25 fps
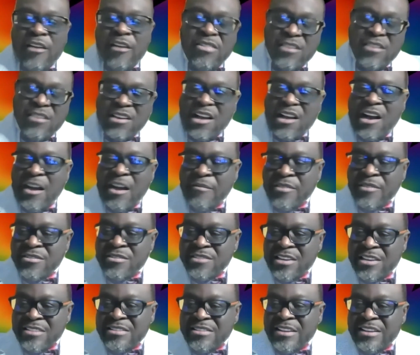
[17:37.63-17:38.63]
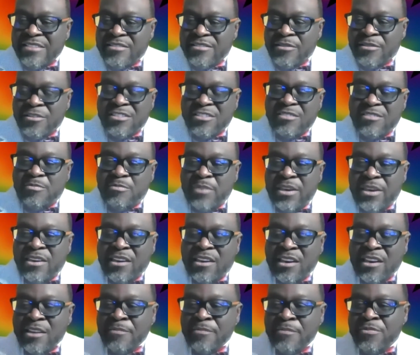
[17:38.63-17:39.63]
the conference isn't necessarily
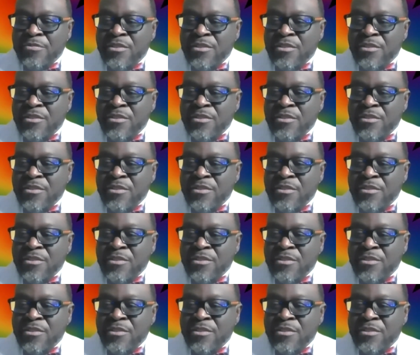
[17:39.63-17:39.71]
speaking